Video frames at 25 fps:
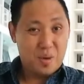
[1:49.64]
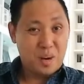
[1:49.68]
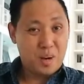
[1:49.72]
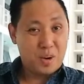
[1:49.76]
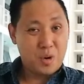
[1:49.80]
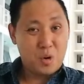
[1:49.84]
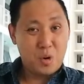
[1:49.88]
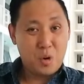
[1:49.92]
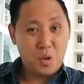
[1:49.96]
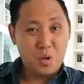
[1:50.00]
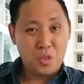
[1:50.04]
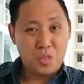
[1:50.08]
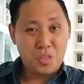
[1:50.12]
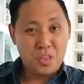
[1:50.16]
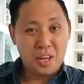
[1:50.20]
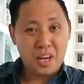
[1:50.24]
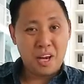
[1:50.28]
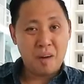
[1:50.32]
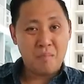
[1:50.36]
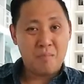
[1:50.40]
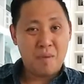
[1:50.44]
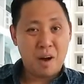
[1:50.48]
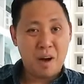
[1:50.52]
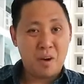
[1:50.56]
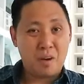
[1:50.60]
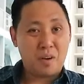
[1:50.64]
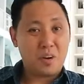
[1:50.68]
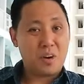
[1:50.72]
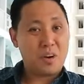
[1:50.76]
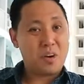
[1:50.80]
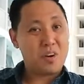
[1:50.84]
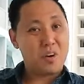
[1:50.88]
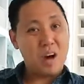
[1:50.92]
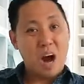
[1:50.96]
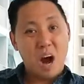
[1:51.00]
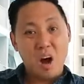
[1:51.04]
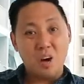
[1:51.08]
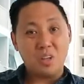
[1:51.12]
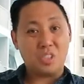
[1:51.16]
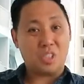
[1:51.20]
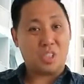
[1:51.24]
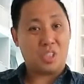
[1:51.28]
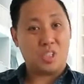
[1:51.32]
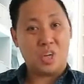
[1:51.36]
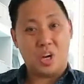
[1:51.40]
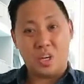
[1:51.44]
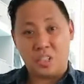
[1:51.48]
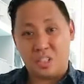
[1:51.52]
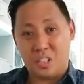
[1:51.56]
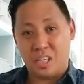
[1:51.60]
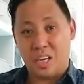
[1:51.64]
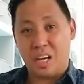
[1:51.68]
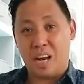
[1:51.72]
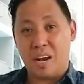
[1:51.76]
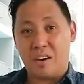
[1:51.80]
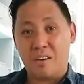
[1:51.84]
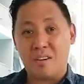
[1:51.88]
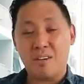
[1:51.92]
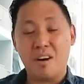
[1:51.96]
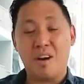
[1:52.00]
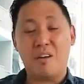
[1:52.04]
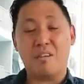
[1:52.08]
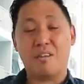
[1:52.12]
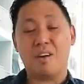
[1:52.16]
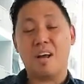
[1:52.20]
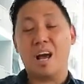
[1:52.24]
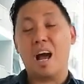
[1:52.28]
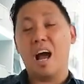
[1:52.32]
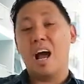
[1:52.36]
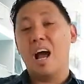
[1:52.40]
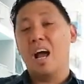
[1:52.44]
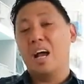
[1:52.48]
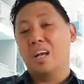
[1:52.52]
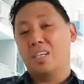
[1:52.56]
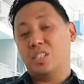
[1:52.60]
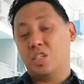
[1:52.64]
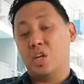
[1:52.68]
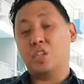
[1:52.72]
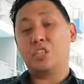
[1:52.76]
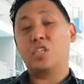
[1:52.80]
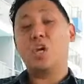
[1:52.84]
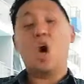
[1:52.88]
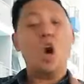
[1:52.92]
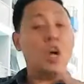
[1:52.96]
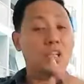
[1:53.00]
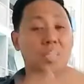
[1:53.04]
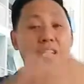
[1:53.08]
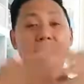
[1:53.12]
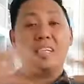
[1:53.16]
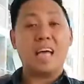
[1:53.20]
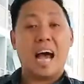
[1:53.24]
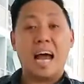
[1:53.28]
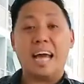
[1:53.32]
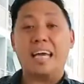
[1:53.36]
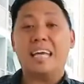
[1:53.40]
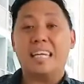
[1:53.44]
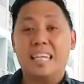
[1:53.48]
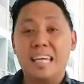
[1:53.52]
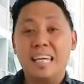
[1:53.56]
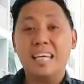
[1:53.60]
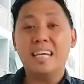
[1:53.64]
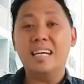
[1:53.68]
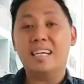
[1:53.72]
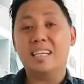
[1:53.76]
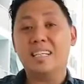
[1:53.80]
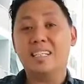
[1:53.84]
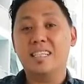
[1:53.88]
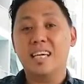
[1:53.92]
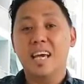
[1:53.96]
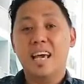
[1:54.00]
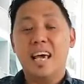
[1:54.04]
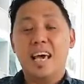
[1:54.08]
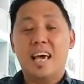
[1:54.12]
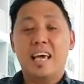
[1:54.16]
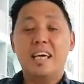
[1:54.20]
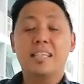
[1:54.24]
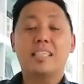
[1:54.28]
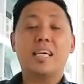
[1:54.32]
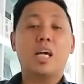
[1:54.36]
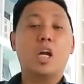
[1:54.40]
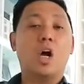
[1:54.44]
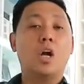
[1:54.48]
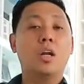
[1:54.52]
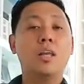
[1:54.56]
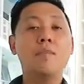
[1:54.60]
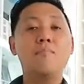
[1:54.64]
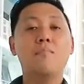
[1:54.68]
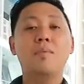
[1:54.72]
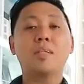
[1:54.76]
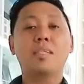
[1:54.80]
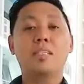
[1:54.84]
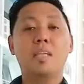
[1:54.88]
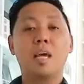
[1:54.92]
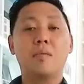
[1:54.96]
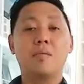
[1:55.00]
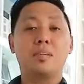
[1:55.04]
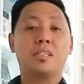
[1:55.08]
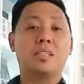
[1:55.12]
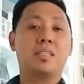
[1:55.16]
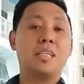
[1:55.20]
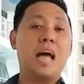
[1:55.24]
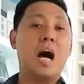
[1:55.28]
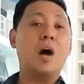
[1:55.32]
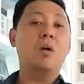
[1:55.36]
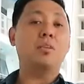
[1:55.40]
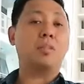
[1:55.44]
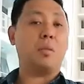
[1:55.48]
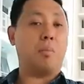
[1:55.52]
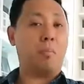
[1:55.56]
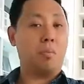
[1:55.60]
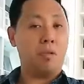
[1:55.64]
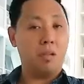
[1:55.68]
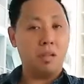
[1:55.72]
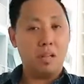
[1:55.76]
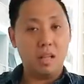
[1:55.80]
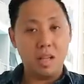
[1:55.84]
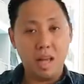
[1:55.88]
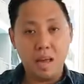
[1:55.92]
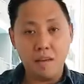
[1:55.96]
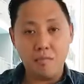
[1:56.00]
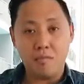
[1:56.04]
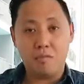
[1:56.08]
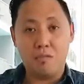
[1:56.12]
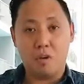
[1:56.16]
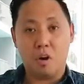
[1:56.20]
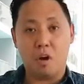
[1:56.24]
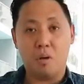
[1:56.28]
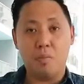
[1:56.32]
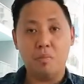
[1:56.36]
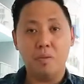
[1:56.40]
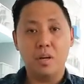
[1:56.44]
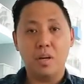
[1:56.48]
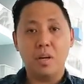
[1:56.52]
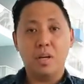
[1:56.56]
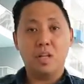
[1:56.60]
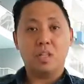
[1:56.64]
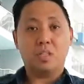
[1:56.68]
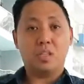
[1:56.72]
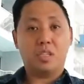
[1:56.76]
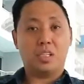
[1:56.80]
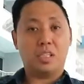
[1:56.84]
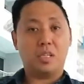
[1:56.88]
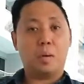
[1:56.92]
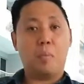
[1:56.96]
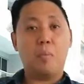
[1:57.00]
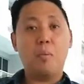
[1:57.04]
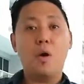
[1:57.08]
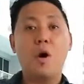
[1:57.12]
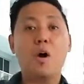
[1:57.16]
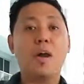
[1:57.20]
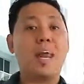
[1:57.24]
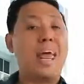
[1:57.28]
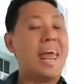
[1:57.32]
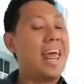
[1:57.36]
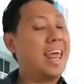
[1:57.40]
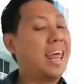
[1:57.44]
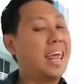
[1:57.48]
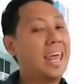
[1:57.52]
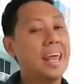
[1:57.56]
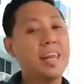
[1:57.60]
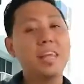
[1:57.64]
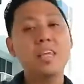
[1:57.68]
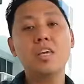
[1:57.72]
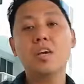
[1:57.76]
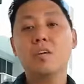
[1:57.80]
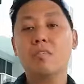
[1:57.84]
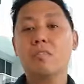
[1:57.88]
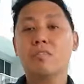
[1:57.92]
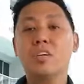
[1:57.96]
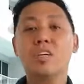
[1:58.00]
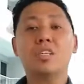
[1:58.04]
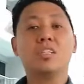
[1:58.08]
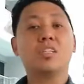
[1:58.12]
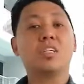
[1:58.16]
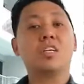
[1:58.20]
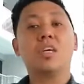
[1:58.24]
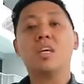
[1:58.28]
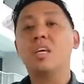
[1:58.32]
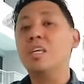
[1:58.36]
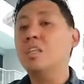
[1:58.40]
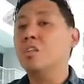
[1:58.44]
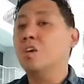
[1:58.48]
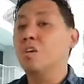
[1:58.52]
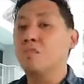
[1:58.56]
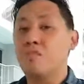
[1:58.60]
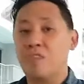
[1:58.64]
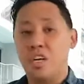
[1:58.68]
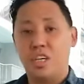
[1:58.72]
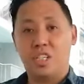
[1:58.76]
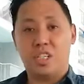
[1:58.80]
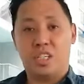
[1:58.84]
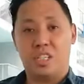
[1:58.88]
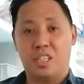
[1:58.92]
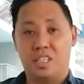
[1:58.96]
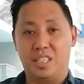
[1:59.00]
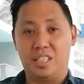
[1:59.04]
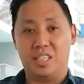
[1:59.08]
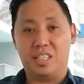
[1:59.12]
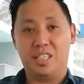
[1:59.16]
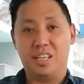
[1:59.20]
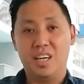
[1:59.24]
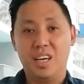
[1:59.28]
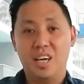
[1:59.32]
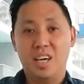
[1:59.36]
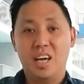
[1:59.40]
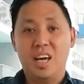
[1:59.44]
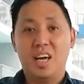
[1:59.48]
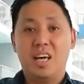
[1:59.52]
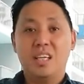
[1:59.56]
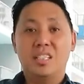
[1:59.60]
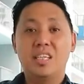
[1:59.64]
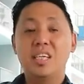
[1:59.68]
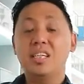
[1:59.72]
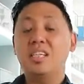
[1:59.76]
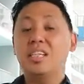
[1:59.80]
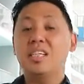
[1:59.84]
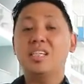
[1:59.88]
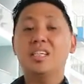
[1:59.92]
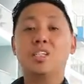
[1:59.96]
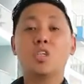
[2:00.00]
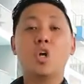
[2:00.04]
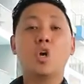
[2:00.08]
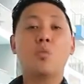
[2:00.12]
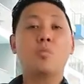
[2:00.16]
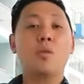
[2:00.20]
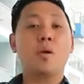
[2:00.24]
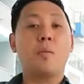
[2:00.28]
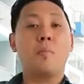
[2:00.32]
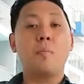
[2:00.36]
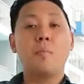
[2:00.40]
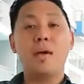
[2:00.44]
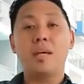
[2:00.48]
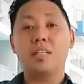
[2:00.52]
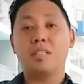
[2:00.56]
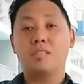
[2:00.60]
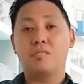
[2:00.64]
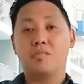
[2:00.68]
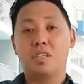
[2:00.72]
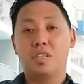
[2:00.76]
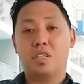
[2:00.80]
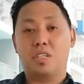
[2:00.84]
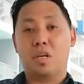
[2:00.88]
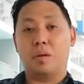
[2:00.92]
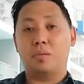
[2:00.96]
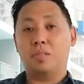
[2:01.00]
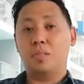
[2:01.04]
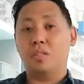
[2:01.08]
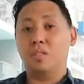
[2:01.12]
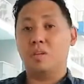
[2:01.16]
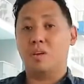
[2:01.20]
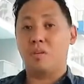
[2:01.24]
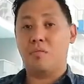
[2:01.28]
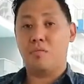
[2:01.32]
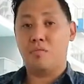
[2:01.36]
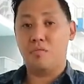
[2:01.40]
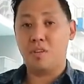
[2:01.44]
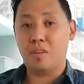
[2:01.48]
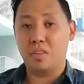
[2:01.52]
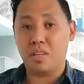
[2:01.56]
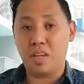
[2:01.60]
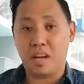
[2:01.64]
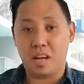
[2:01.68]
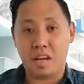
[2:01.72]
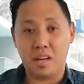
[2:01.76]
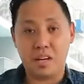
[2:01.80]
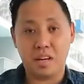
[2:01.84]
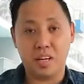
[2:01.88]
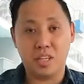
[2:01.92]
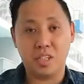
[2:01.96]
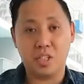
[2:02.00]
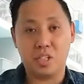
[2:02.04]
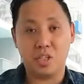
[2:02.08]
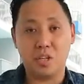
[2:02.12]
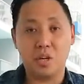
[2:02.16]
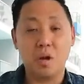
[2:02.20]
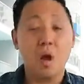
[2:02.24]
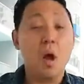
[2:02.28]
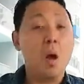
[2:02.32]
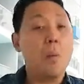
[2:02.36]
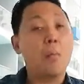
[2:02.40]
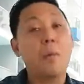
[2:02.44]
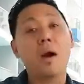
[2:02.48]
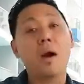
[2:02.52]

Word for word: But the cool thing about crowdsourcing and crowd sourcing all these ideas is that Olympus Labs is now the platform to support any of these innovations. This is going to be a massive disruption to the fintech industry,